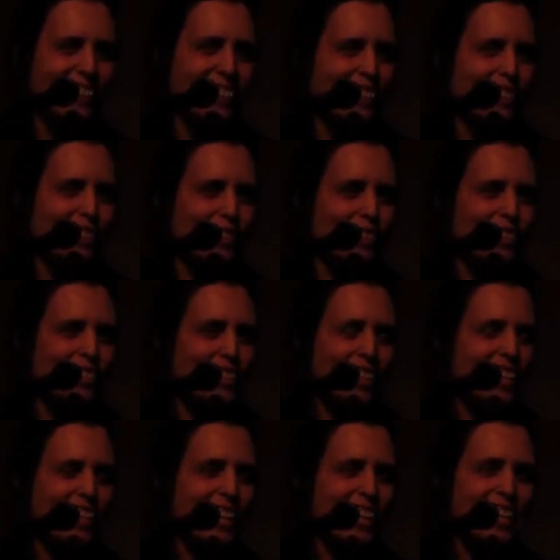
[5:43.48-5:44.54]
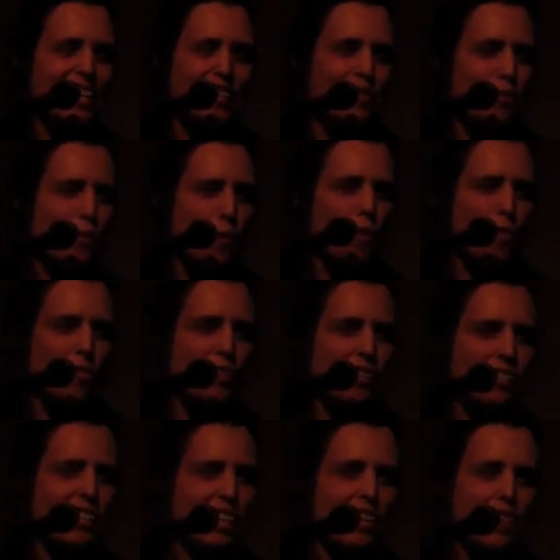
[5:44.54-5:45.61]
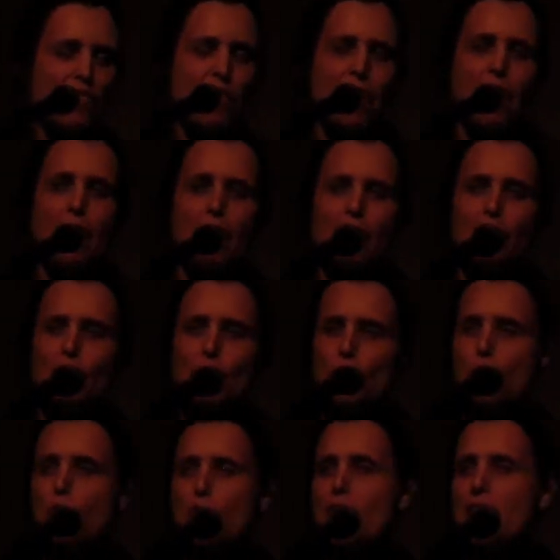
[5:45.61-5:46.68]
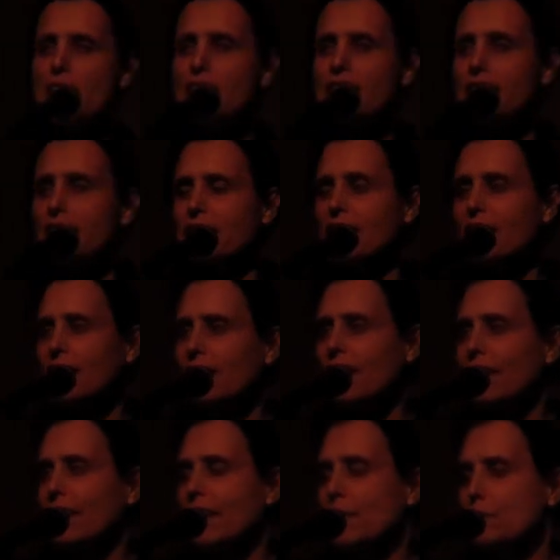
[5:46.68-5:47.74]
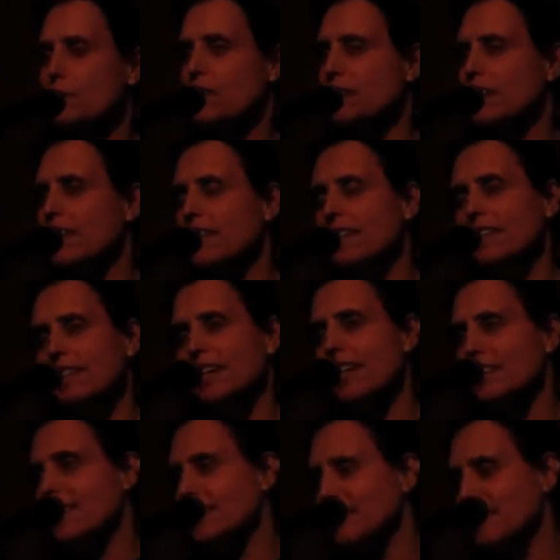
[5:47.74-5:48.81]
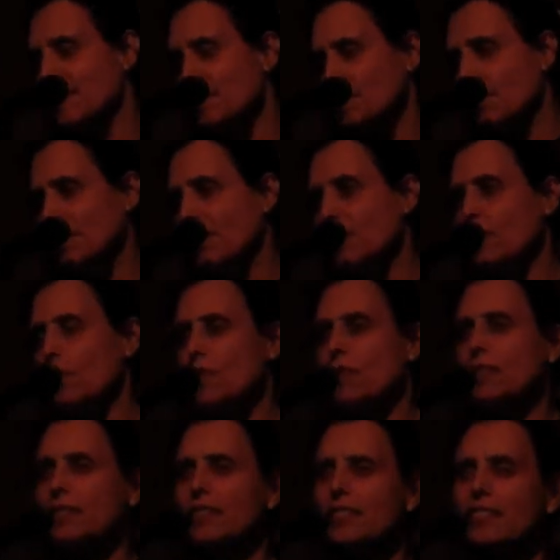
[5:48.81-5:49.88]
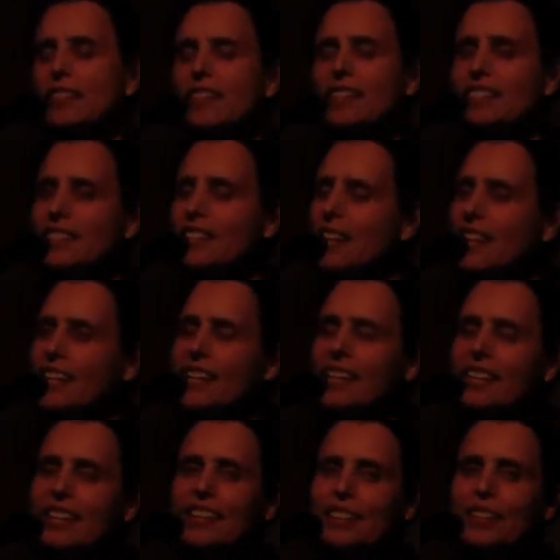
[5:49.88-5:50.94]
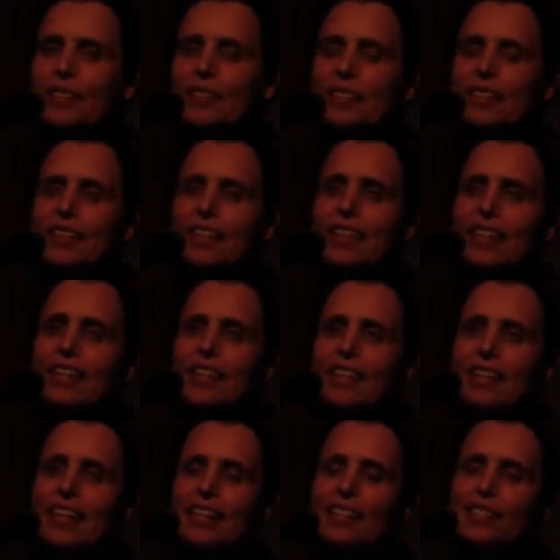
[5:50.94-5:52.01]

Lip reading: You know, you cannot ignore things that are there, so present, and pretend that that's just something, you know, that's not it, you know.